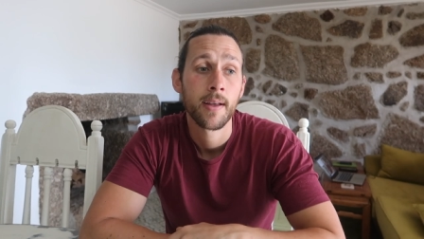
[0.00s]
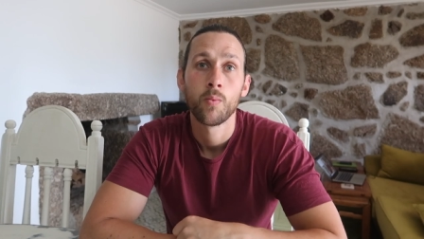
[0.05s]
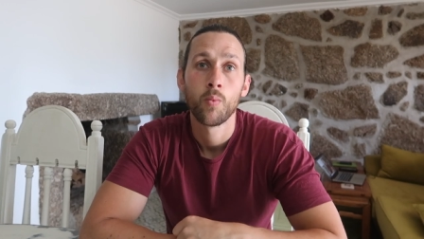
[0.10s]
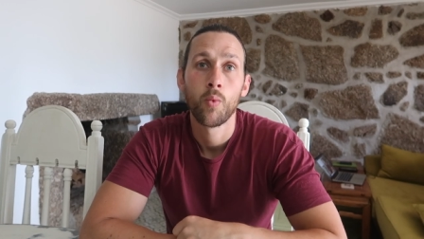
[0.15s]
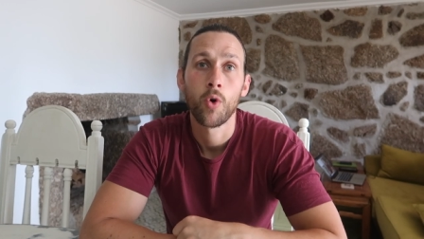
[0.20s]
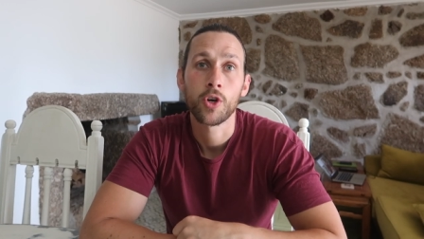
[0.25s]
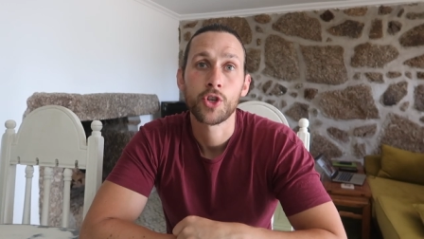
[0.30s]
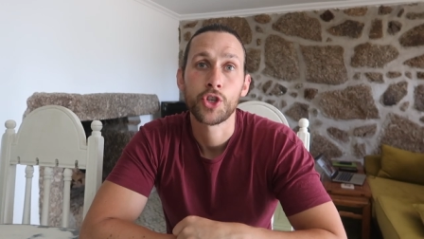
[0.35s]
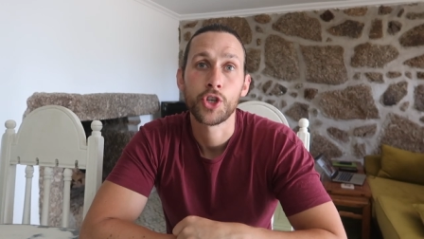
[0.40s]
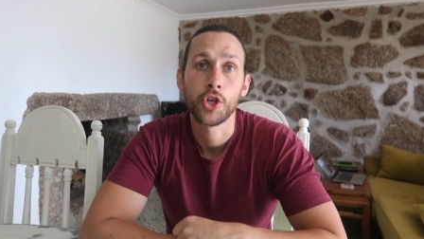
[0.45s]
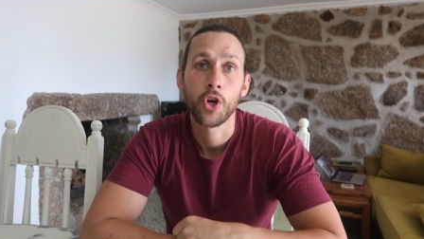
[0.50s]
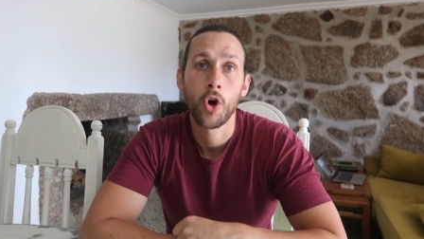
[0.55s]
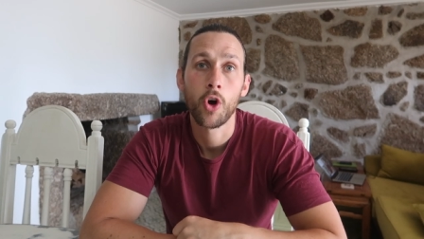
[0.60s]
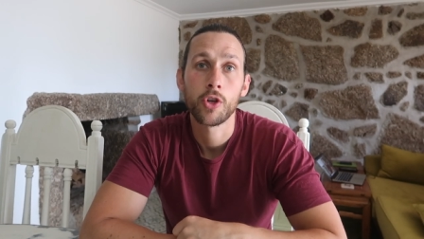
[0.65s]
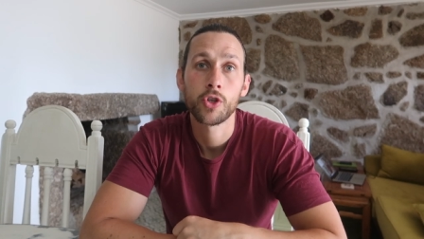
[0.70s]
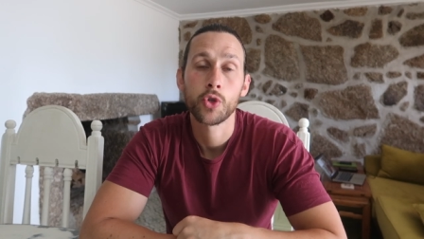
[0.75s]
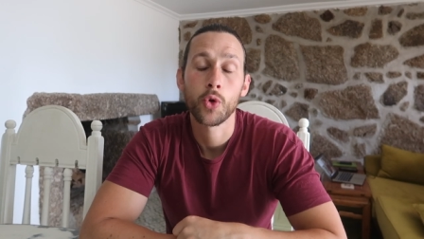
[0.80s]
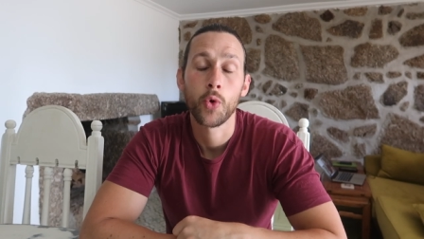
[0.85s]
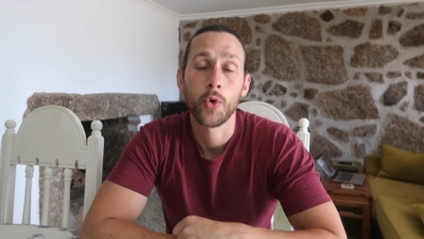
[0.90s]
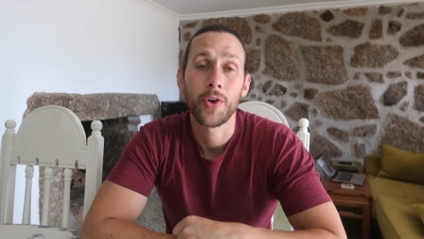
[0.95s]
What she
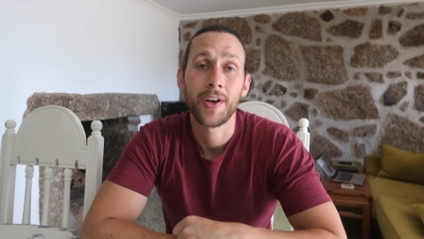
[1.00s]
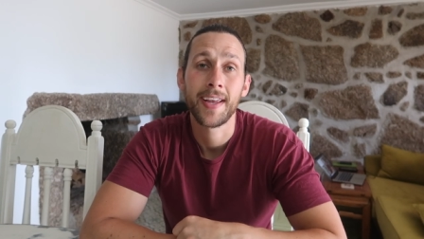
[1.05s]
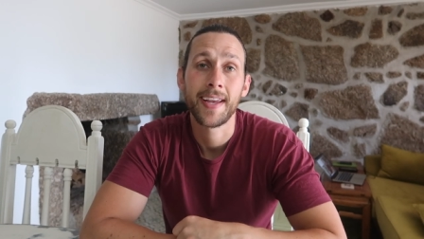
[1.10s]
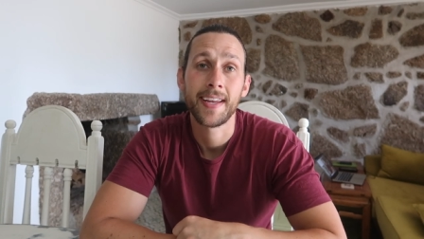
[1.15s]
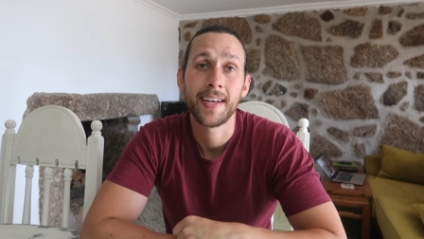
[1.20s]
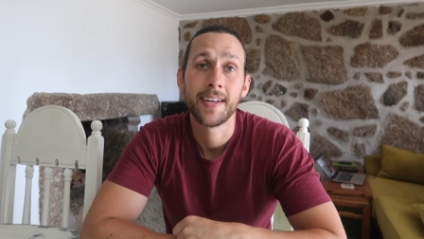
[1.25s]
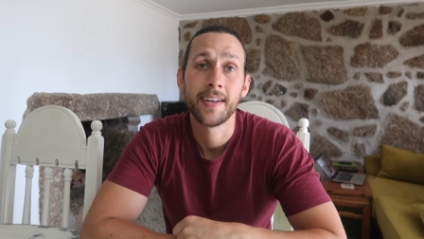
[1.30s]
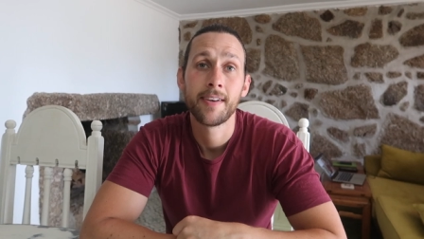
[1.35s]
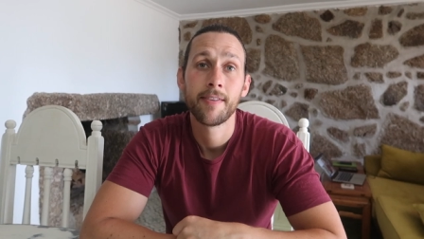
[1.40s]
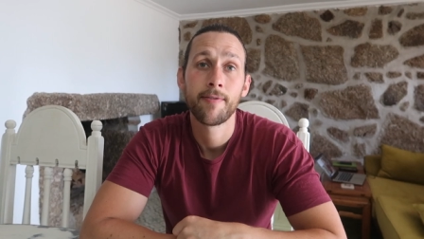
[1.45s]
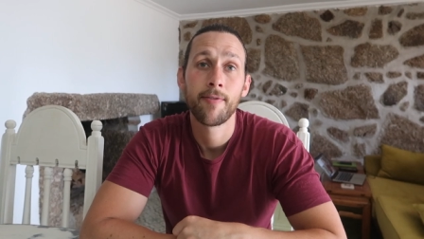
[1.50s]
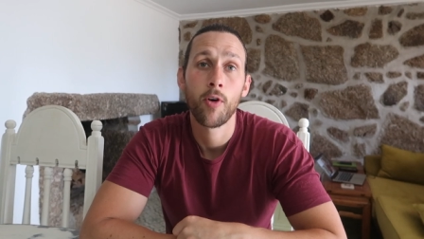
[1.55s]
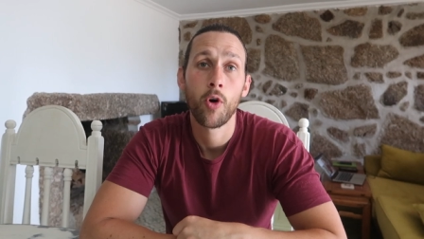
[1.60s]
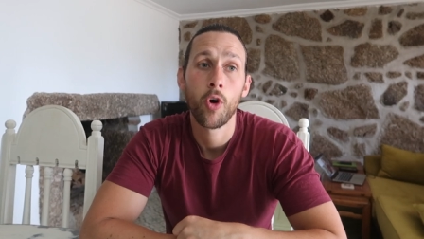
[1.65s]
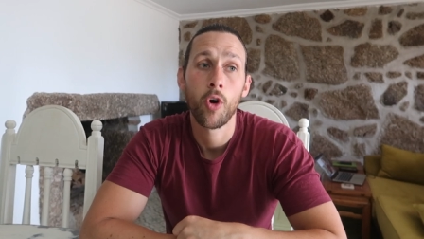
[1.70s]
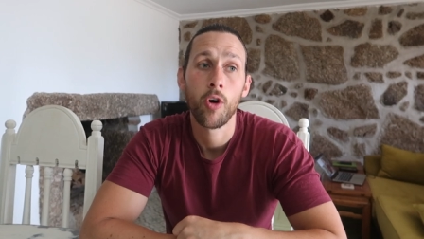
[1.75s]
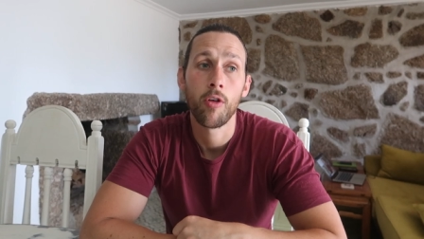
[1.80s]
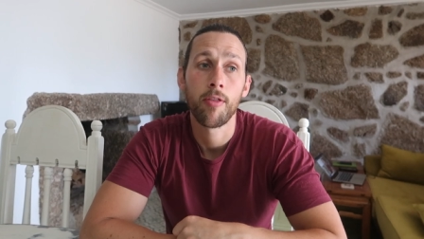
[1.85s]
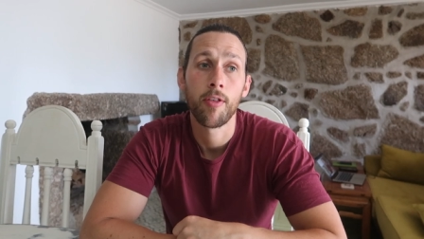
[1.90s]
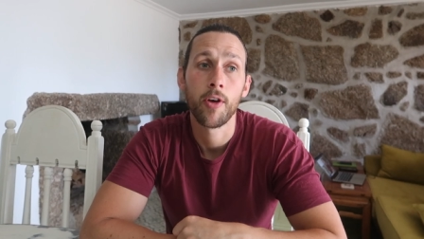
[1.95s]
also needed for